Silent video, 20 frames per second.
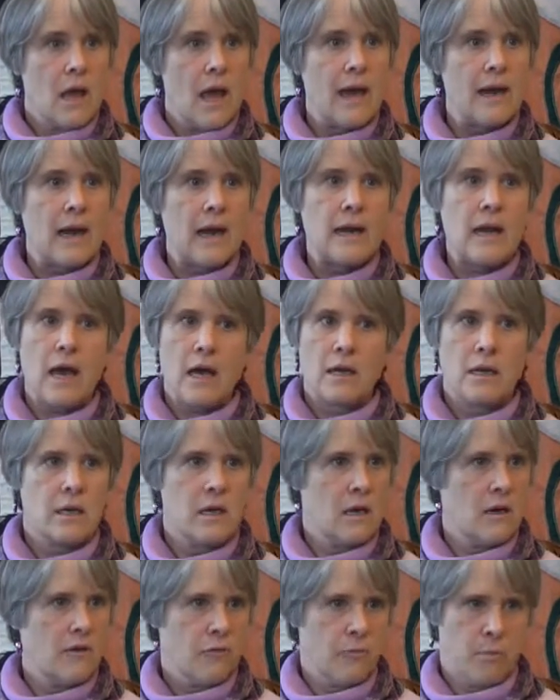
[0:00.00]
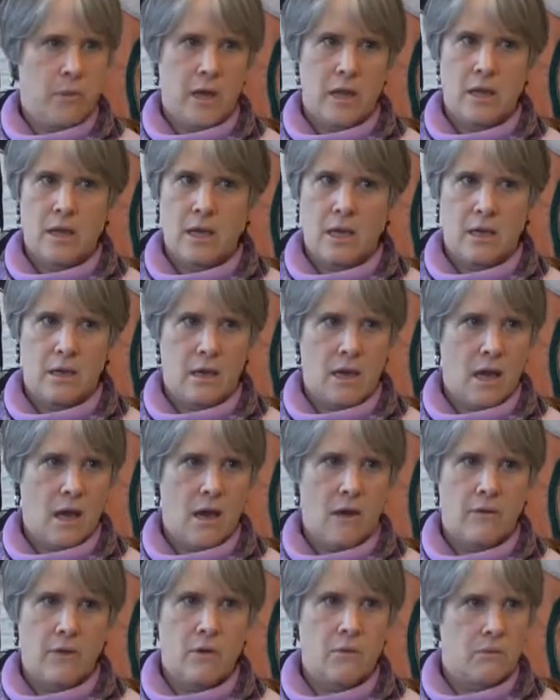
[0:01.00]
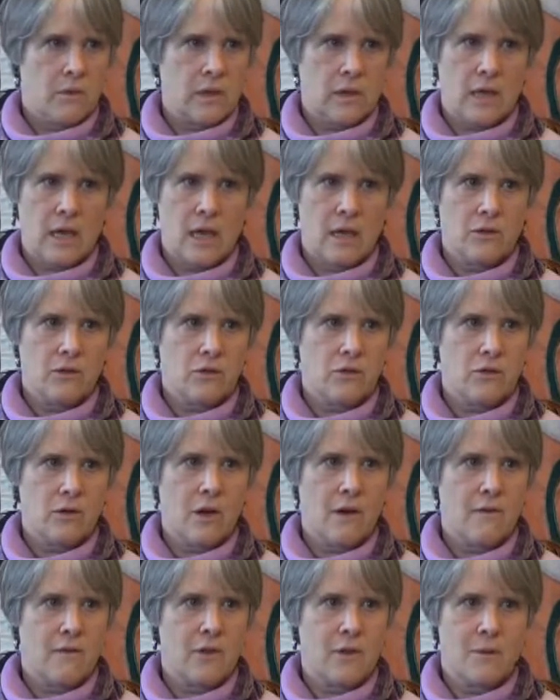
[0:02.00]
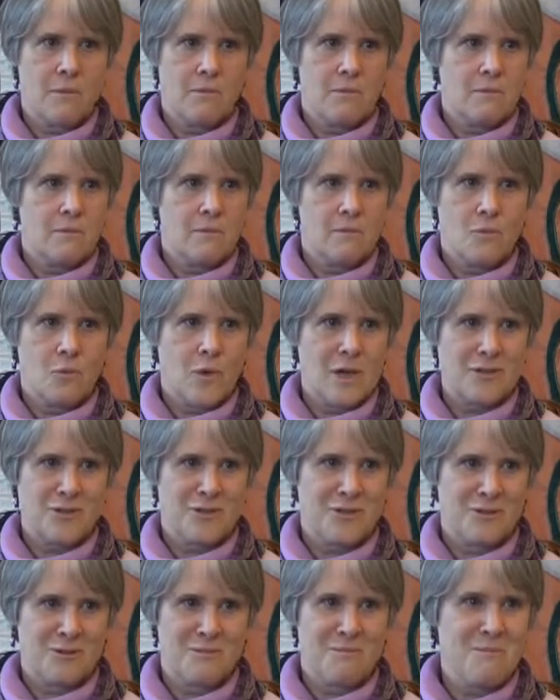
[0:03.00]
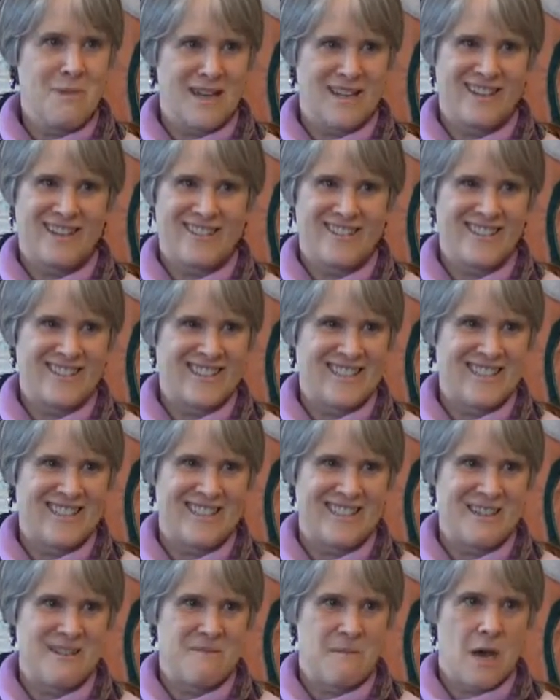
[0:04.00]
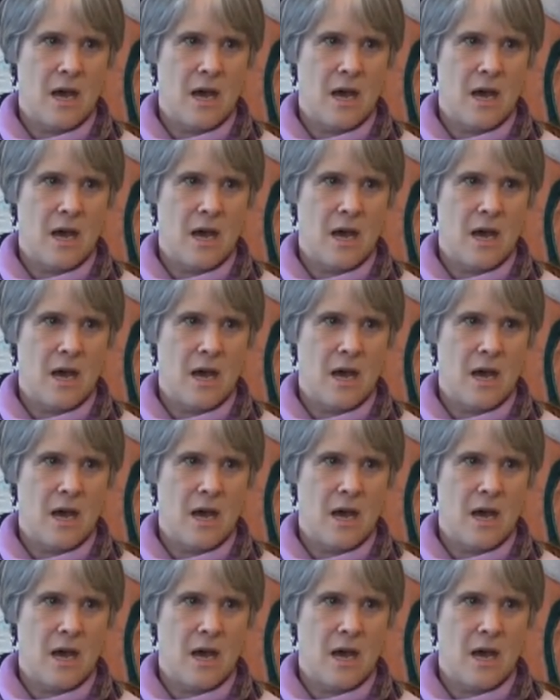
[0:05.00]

And I'd had enough by then with cancer of the Western medical system.